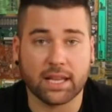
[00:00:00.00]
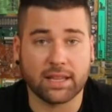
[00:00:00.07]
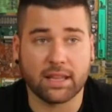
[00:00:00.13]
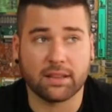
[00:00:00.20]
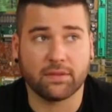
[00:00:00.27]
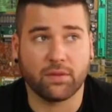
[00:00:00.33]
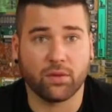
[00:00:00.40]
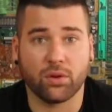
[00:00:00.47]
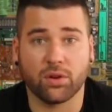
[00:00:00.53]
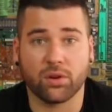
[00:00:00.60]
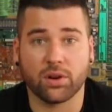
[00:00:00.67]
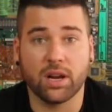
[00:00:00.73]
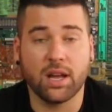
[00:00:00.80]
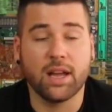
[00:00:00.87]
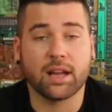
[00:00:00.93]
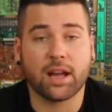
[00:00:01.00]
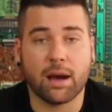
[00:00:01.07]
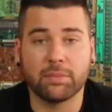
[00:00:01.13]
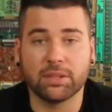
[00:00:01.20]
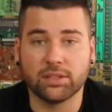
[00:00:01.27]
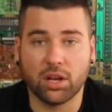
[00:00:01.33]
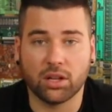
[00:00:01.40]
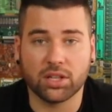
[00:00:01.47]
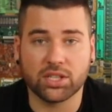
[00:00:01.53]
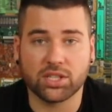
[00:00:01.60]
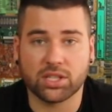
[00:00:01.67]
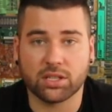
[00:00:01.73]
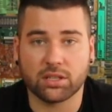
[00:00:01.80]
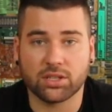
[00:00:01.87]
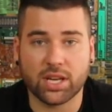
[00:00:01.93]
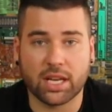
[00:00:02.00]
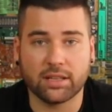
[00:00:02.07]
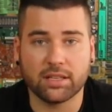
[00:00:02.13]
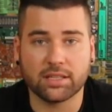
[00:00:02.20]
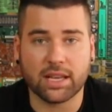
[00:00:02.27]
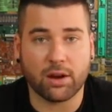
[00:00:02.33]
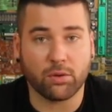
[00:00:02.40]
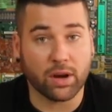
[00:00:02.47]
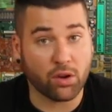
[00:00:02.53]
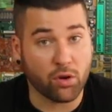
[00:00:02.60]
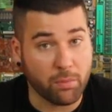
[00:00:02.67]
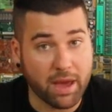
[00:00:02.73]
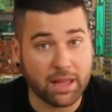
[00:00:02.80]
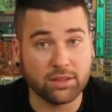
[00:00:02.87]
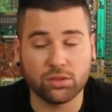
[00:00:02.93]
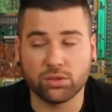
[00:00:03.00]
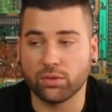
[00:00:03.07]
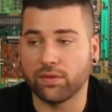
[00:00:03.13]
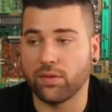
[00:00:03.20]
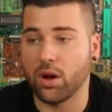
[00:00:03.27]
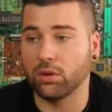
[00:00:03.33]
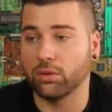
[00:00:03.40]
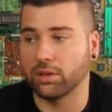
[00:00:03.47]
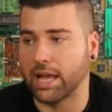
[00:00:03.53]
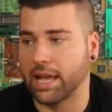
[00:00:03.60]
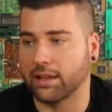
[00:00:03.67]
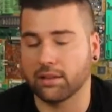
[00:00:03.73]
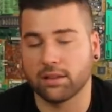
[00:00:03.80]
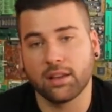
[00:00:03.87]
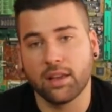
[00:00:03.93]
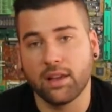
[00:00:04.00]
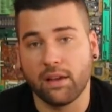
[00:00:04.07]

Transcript: And then for common knowledge channels, I recommend you to follow like